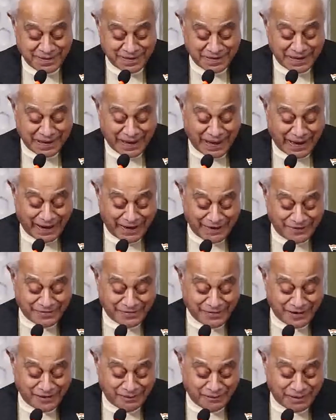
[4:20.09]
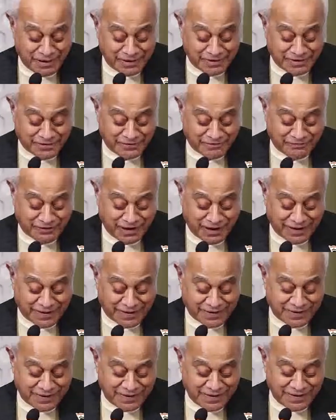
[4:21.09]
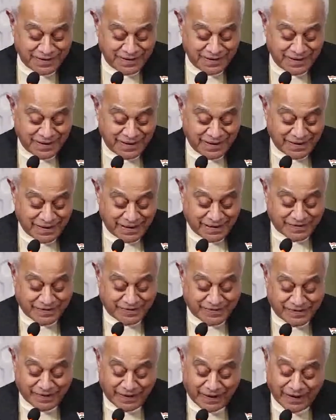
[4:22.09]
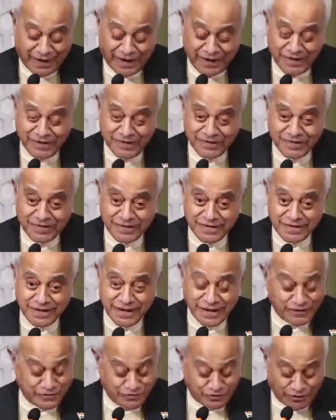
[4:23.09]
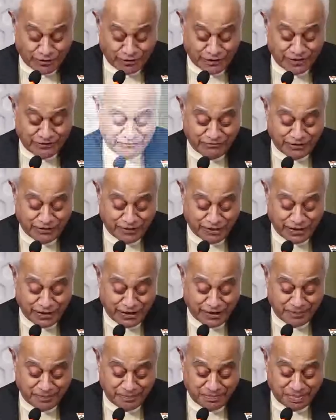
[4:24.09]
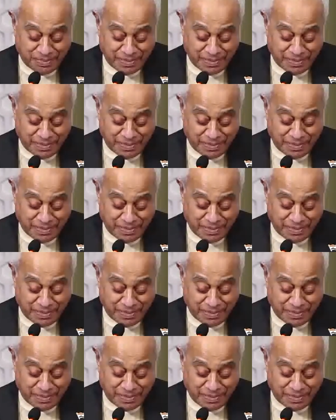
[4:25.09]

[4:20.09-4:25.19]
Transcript: The ANT celebrates the fact that size is not everything.